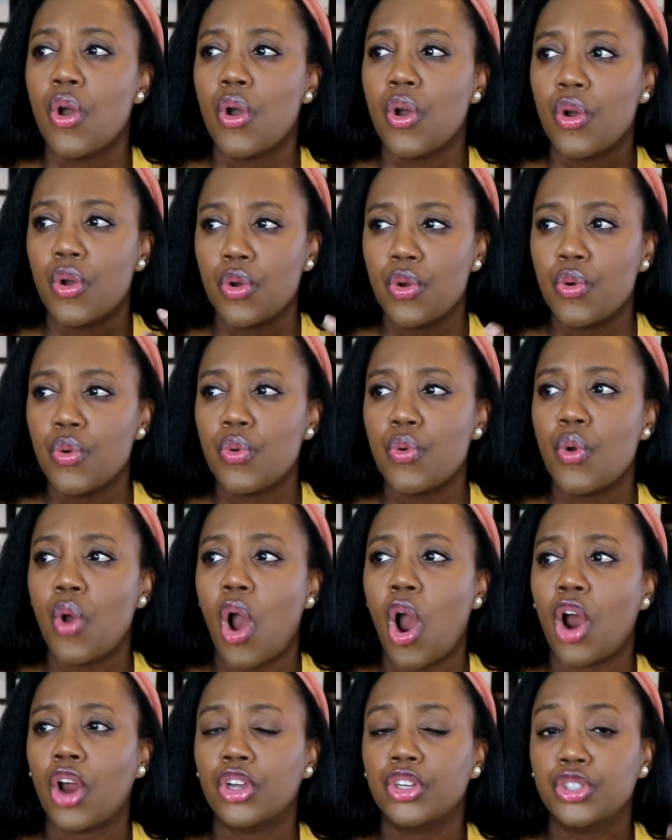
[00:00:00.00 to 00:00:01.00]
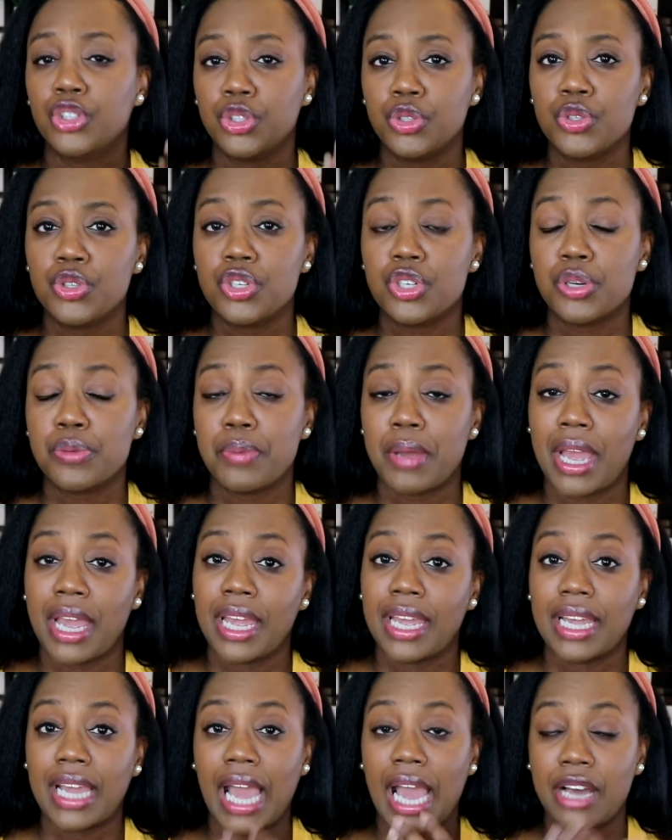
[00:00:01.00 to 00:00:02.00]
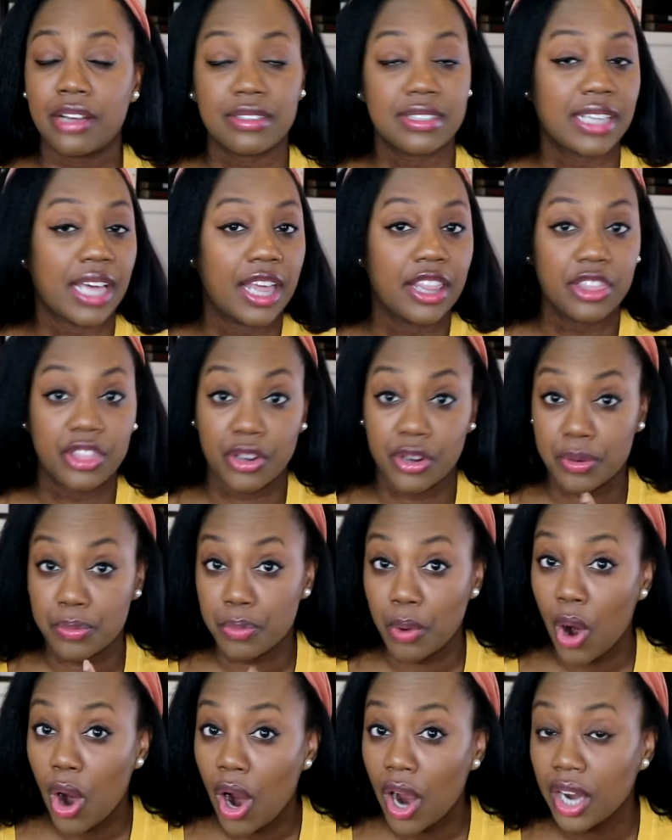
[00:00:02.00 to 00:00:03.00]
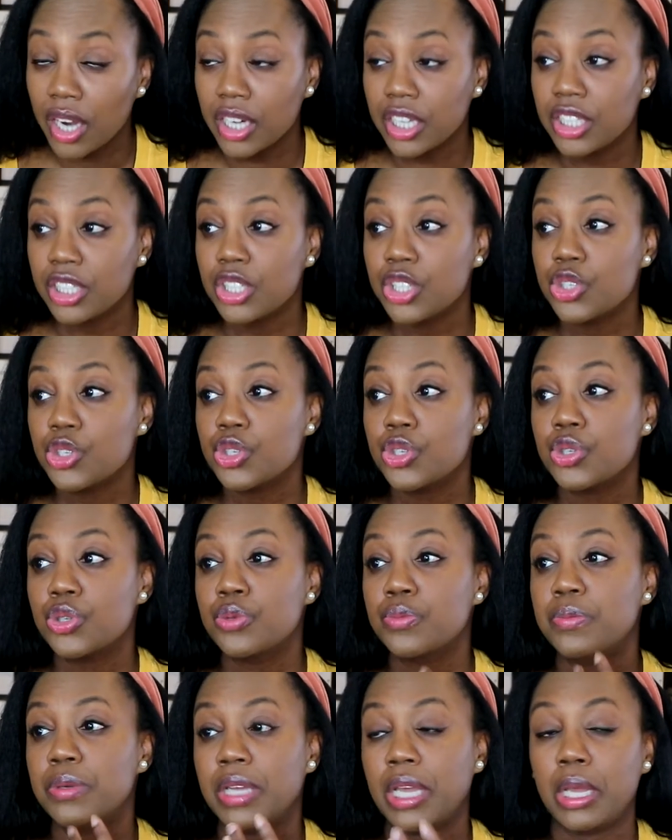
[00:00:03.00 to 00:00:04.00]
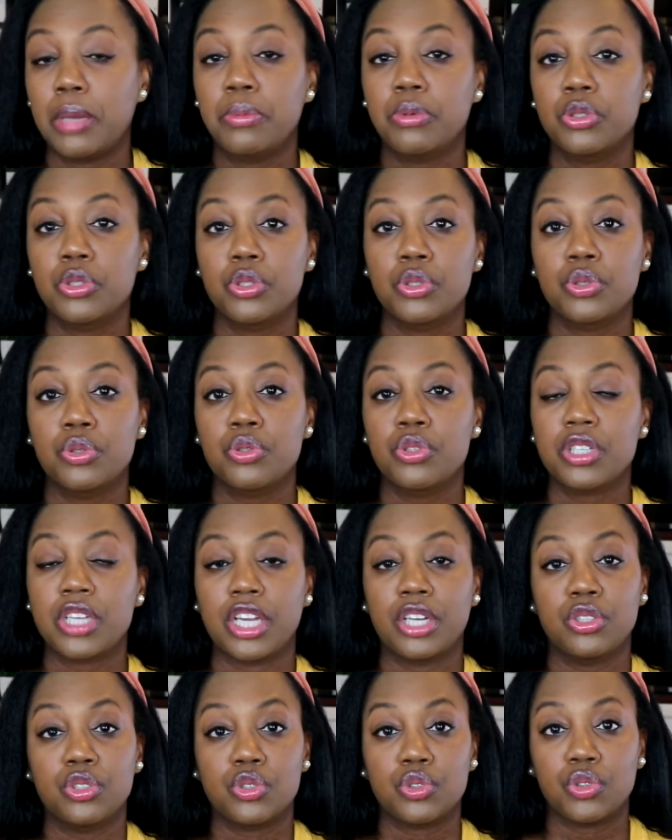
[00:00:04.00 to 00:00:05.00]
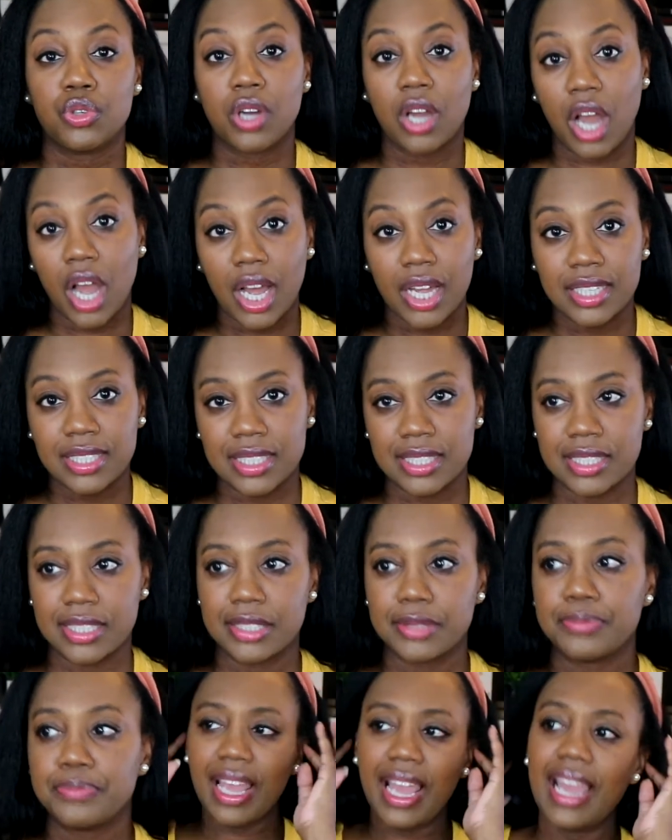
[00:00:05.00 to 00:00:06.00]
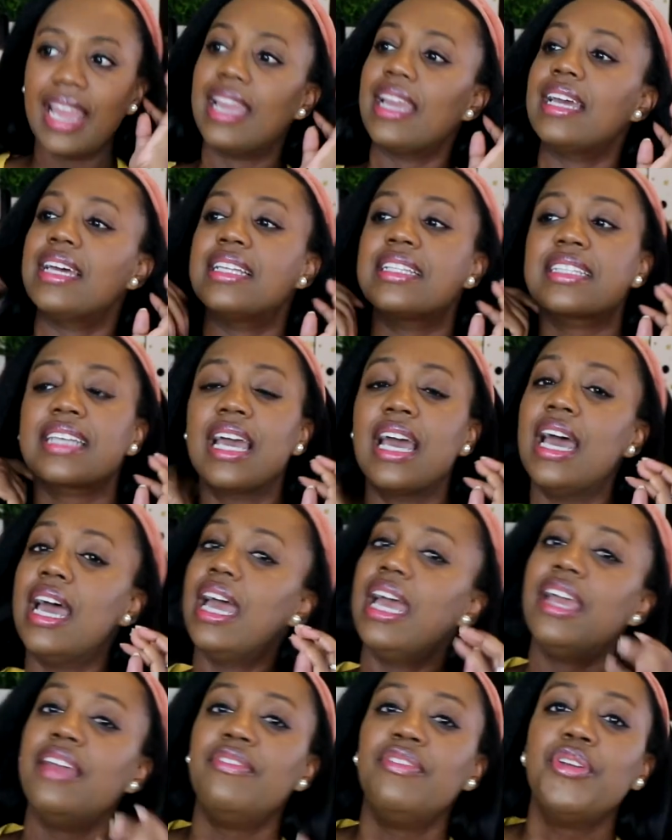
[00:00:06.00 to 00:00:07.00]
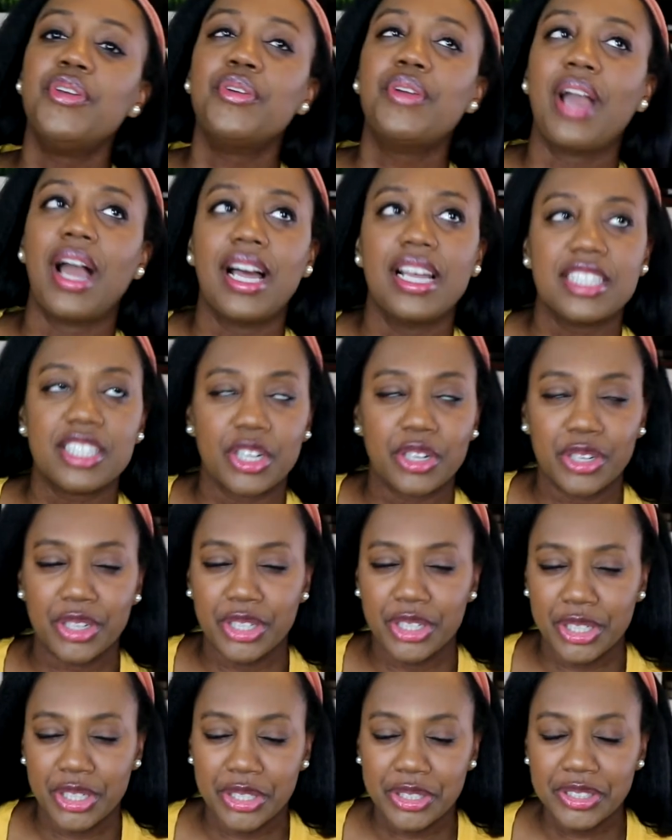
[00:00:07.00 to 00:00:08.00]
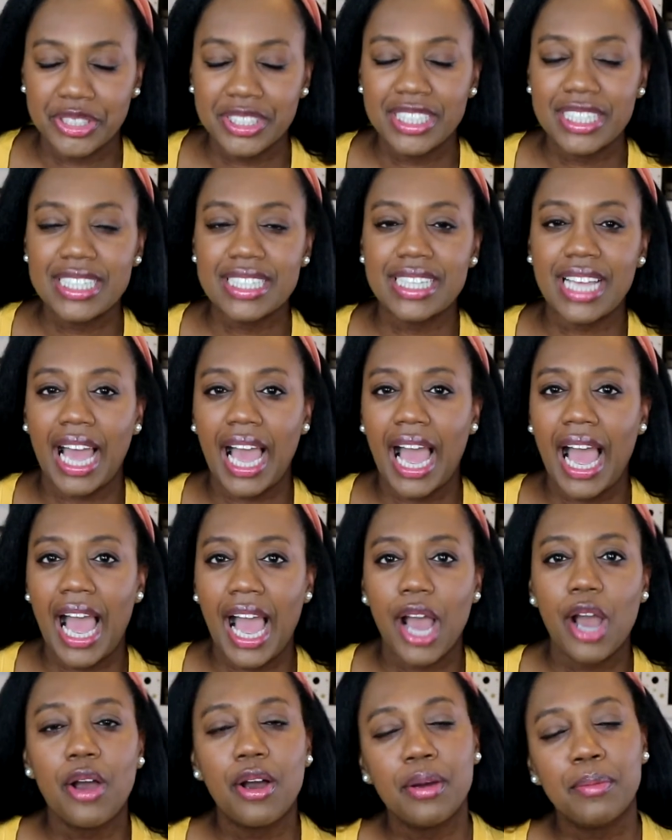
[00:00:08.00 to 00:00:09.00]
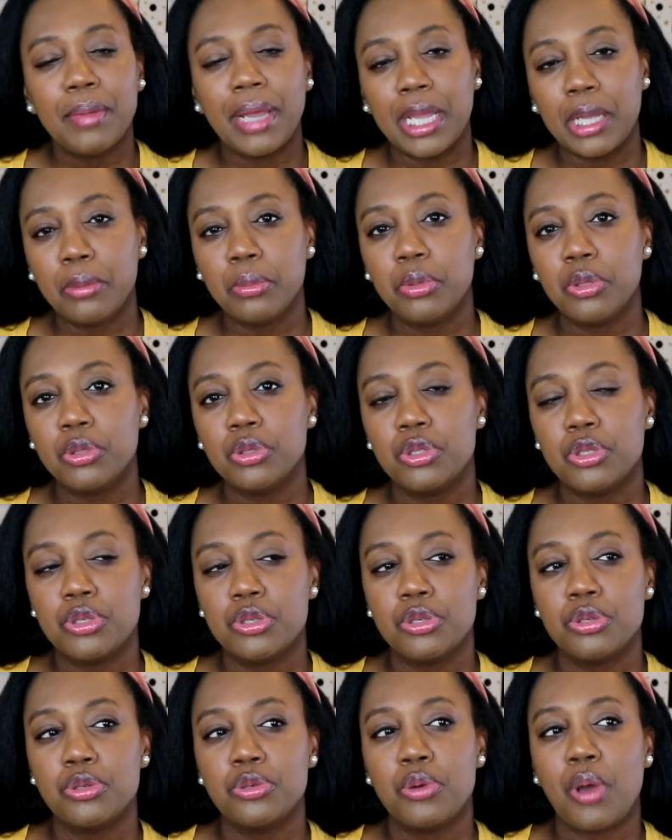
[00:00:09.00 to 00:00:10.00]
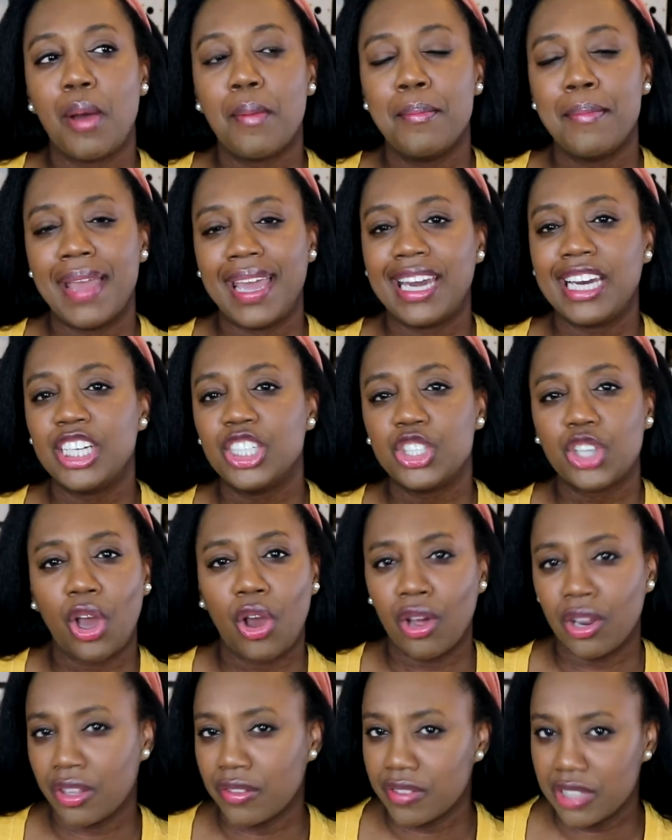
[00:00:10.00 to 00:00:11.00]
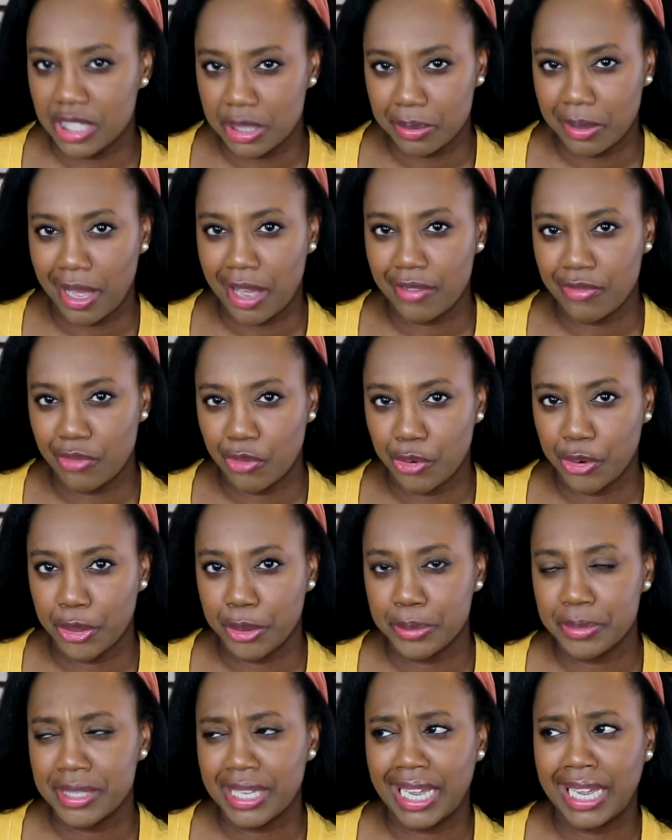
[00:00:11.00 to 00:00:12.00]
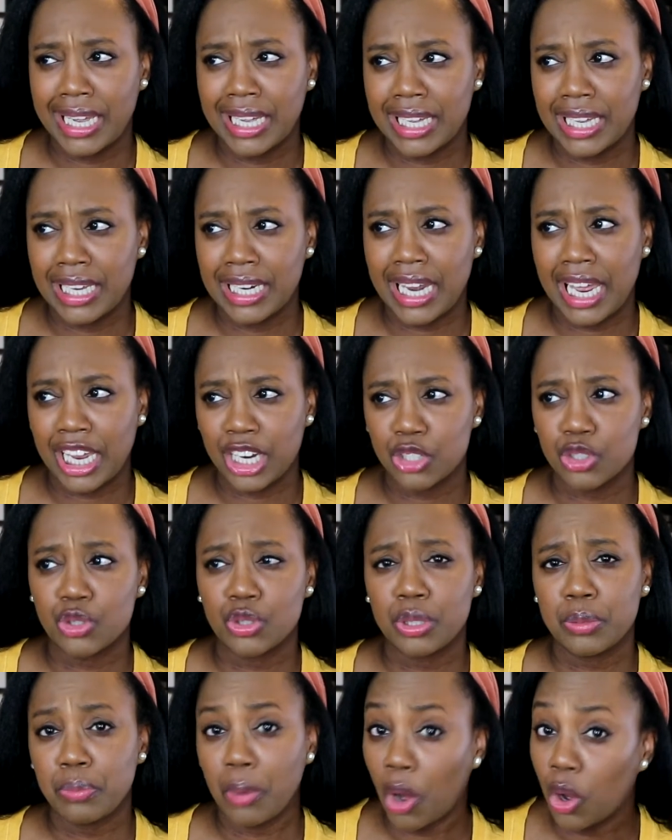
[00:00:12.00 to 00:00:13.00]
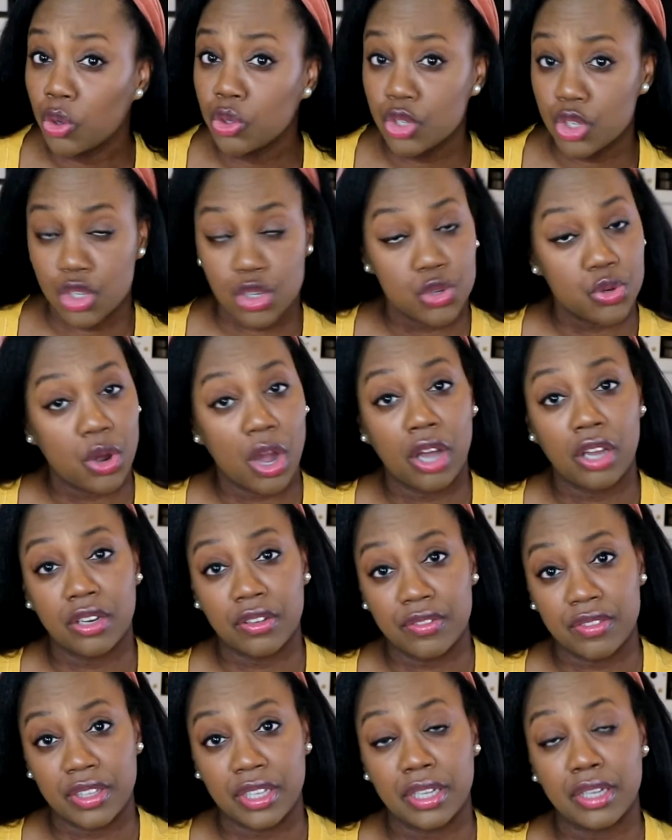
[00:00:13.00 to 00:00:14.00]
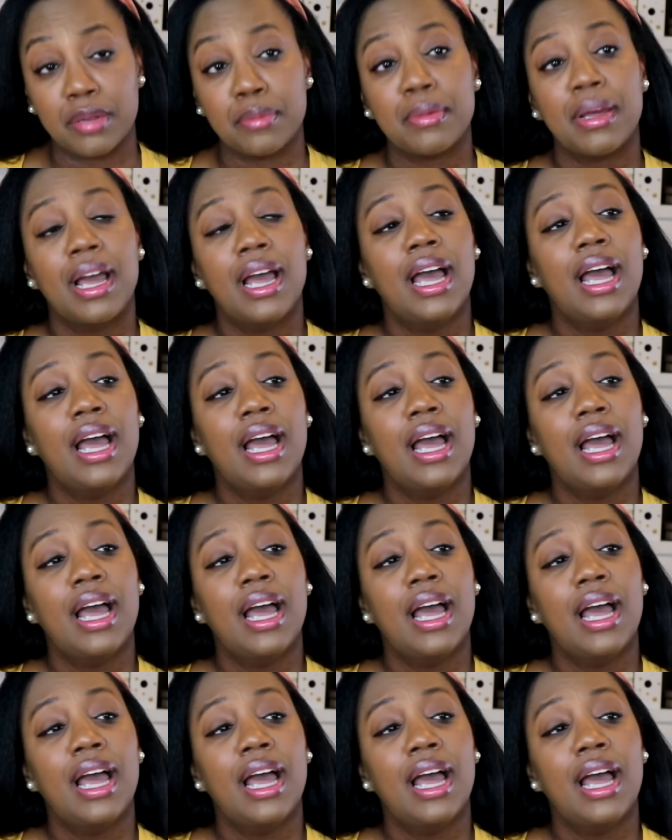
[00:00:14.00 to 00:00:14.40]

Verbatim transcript: who are used to paying outside third parties to be able to schedule content. And if you guys are curious how I'm able to manage all of these platforms and actually post to all of them,